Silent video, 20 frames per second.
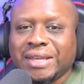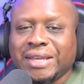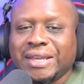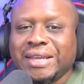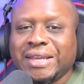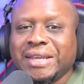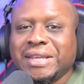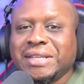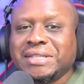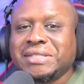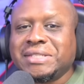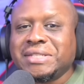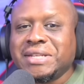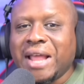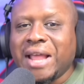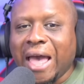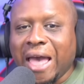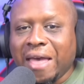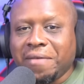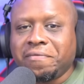is
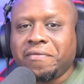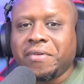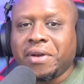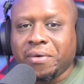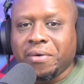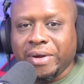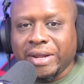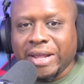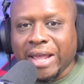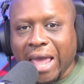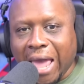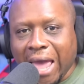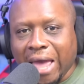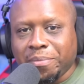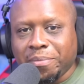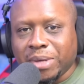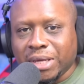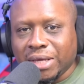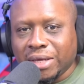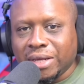not very
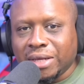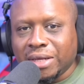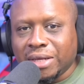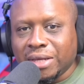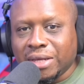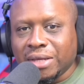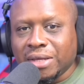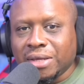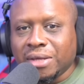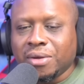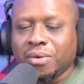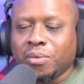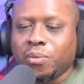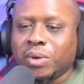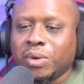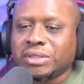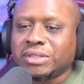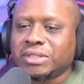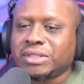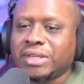happy
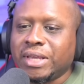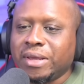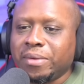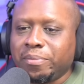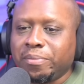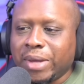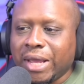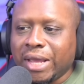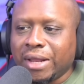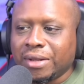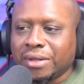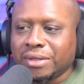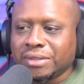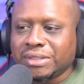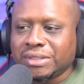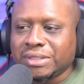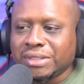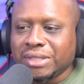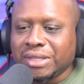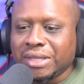with Skip
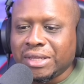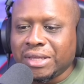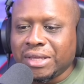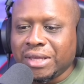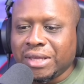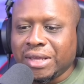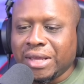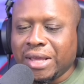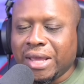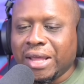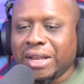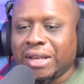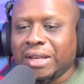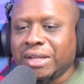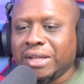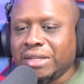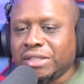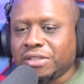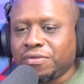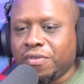Bayless, at
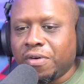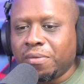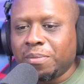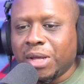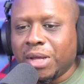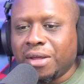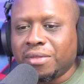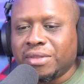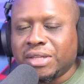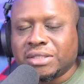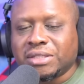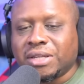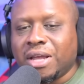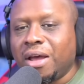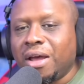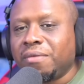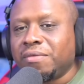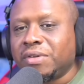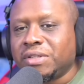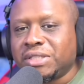least from uh, this
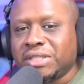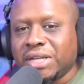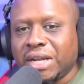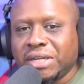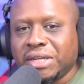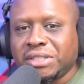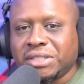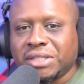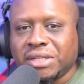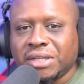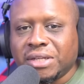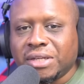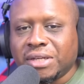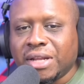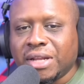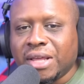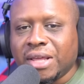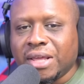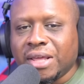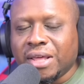
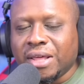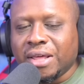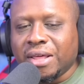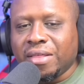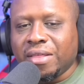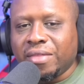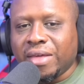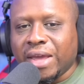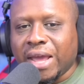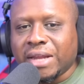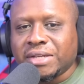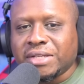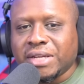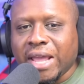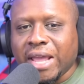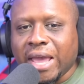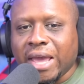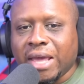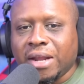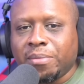conversation they actually
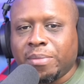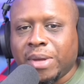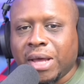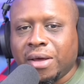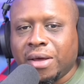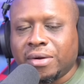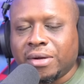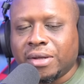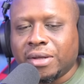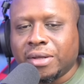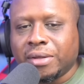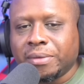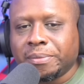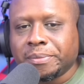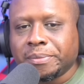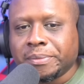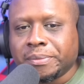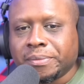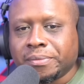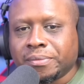had about
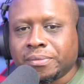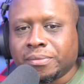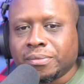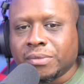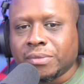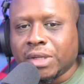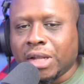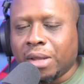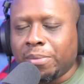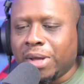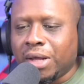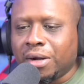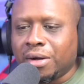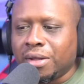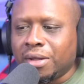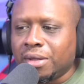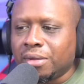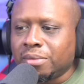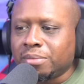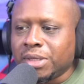um, about
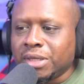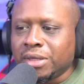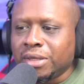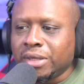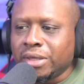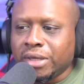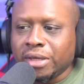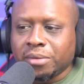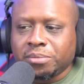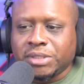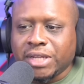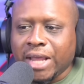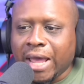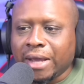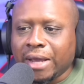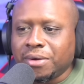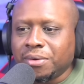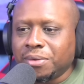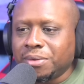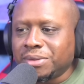um, hip
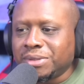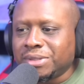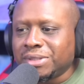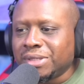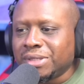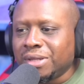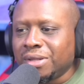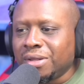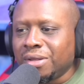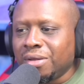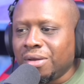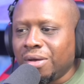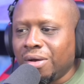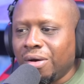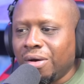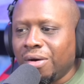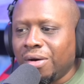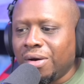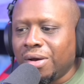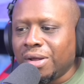tackles
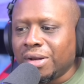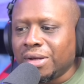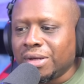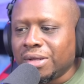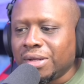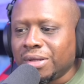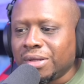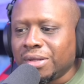on